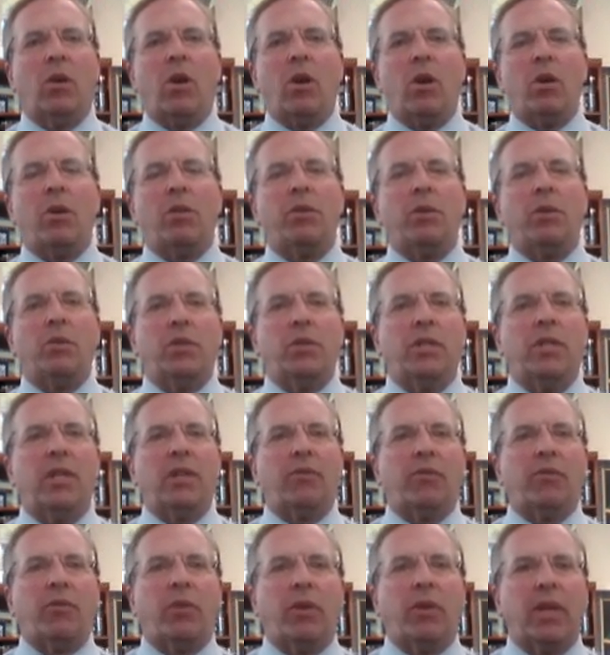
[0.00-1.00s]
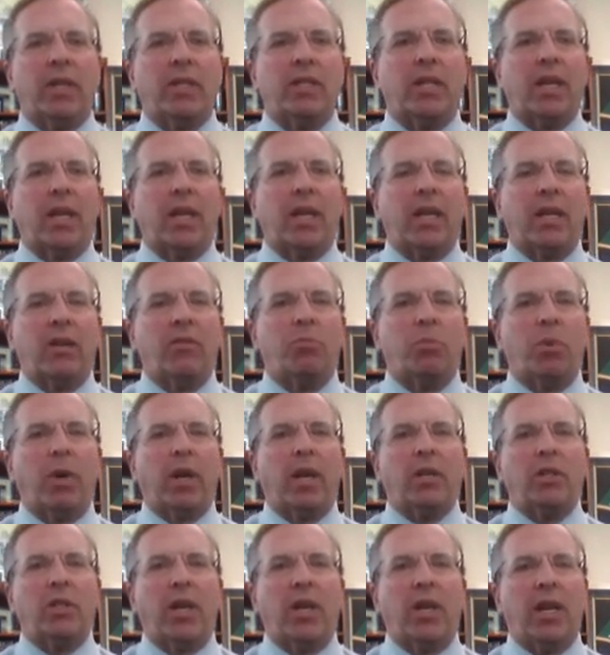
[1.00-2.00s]
all those different executive
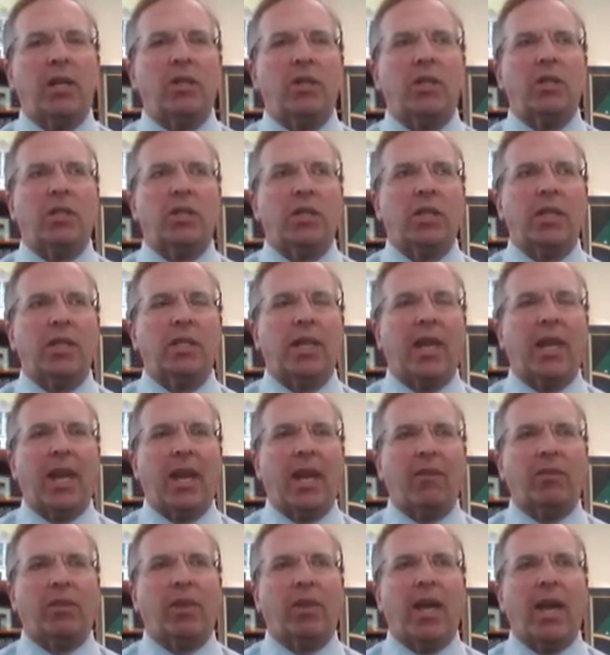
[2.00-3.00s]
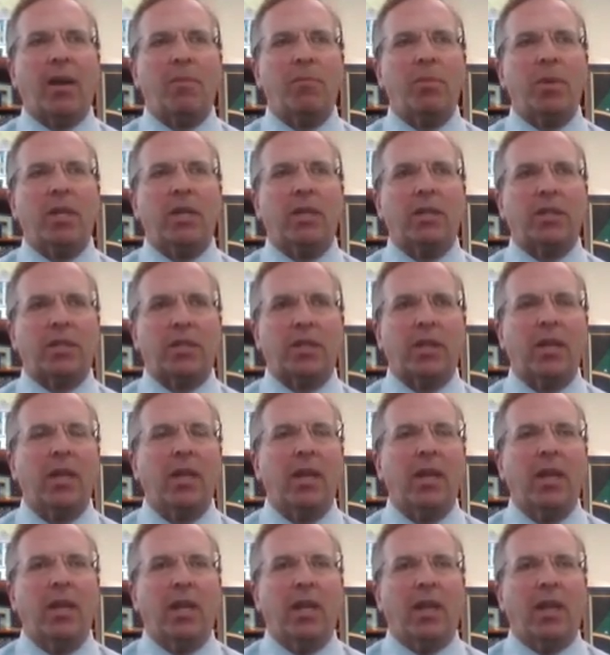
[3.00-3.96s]
branch agencies have lobbyists